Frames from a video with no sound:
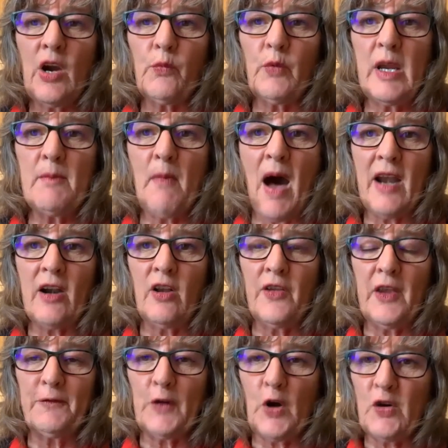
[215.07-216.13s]
remodel
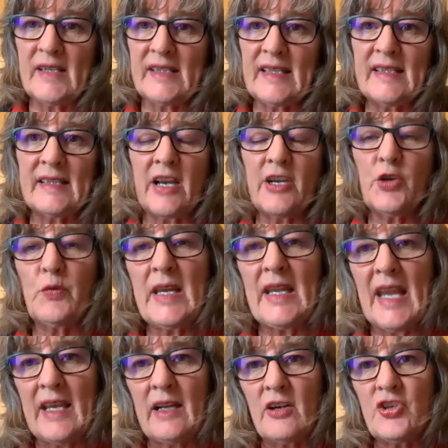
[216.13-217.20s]
that focuses on green
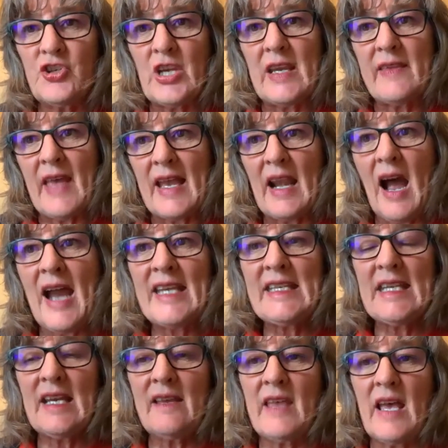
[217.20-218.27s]
energy. That
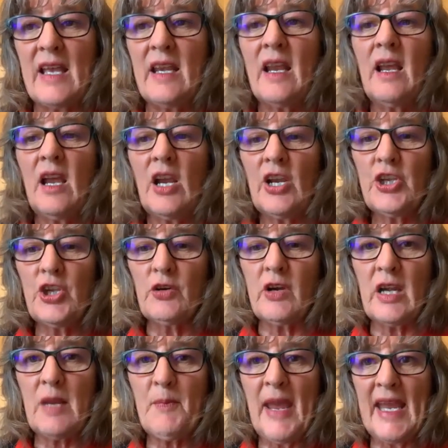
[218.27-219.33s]
idea that you're
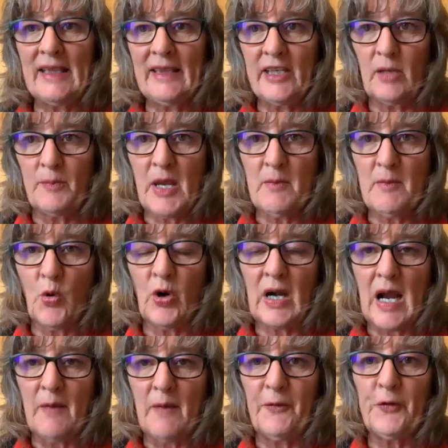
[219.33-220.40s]
going to pay a little bit more
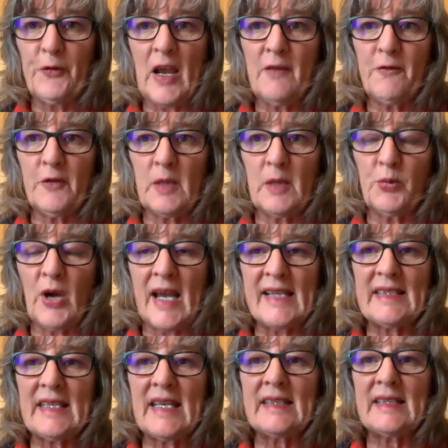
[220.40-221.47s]
upfront for the
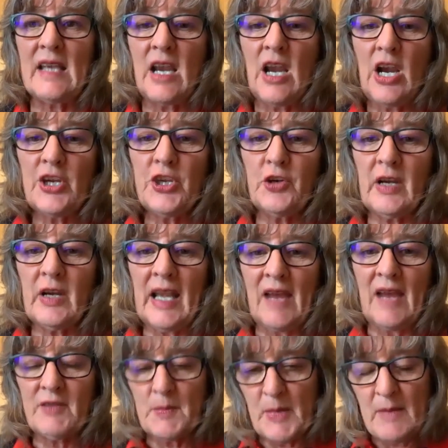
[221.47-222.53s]
process. You're going to
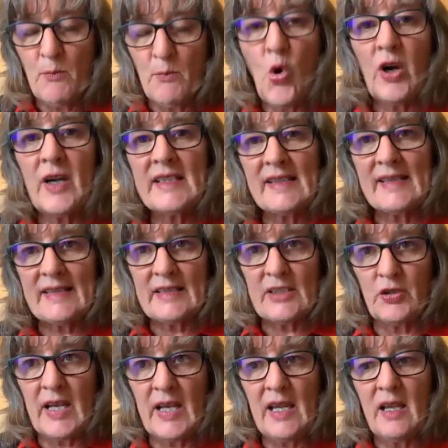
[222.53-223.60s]
have to be more
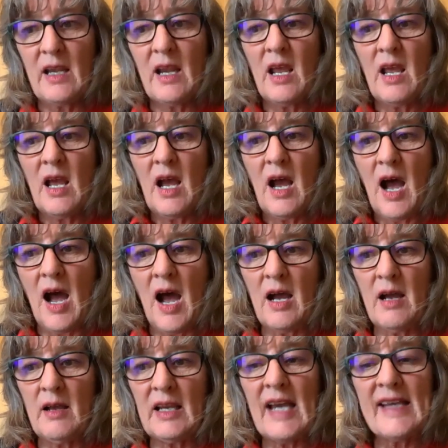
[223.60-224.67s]
discerning
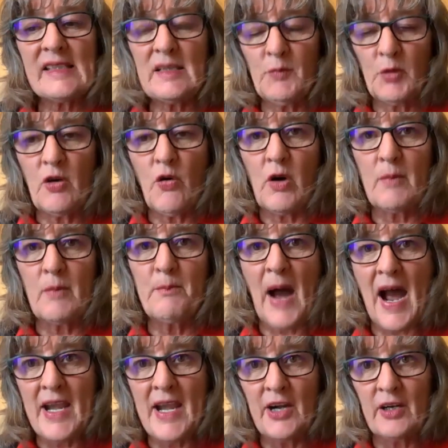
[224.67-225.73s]
customer or
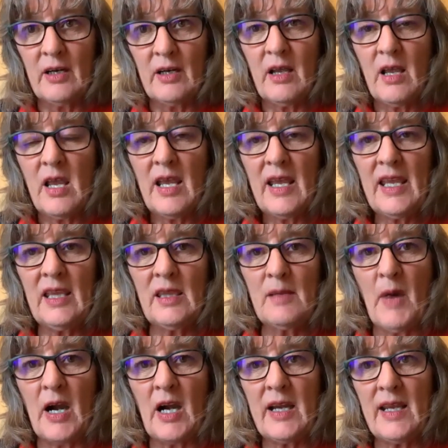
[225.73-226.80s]
buyer in the
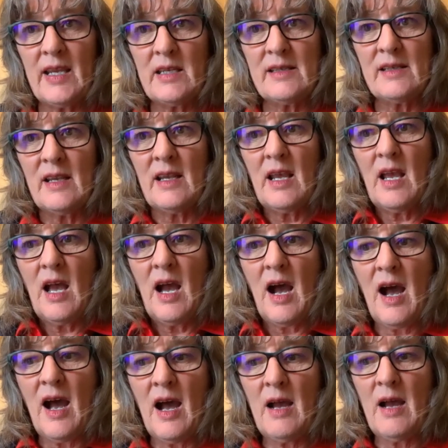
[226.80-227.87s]
market,
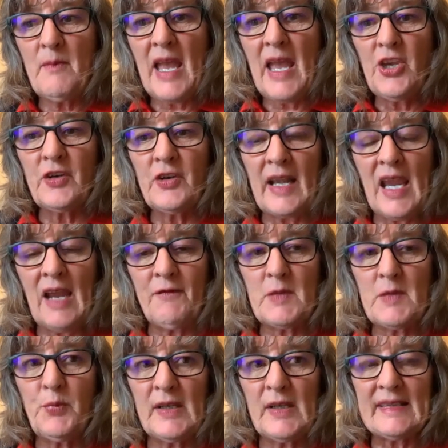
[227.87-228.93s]
and you're going to have to
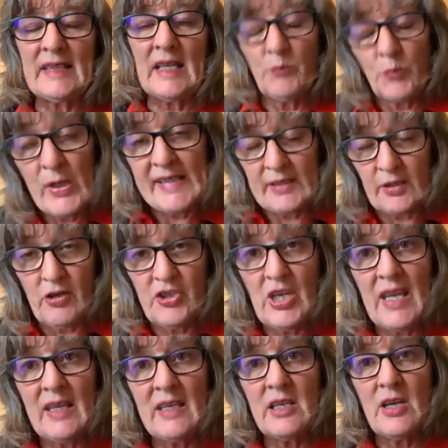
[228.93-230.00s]
put some research
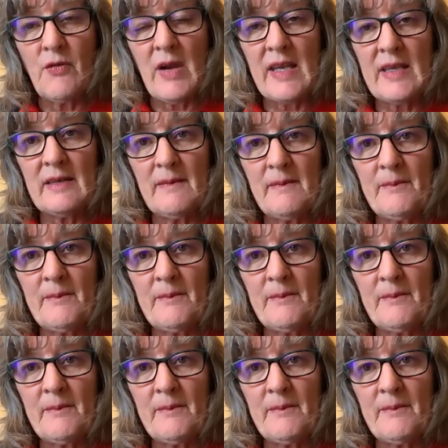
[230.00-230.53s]
into it.